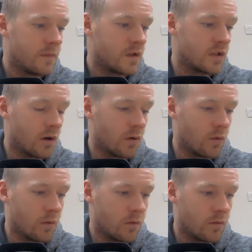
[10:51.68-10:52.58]

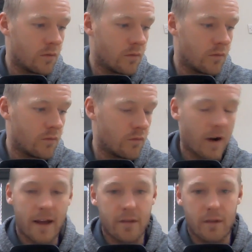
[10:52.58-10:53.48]
So
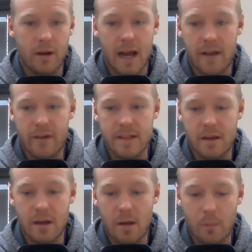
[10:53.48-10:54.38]
rather than having
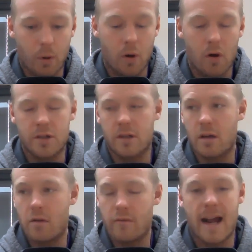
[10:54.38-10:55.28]
to push and
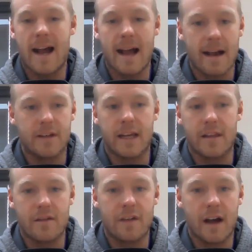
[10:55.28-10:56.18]
go, right, I have to
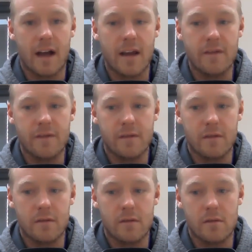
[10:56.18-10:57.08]
get the 5,
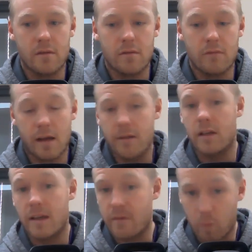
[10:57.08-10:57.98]
rather than
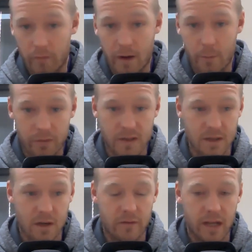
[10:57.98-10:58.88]
leave 1 rep in
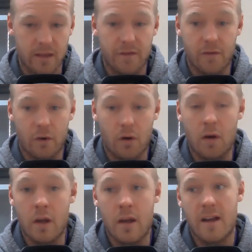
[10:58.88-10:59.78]
reserve and hit the
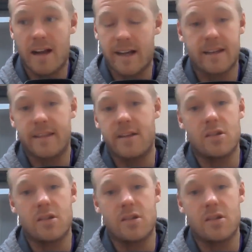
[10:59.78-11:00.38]
4, I can then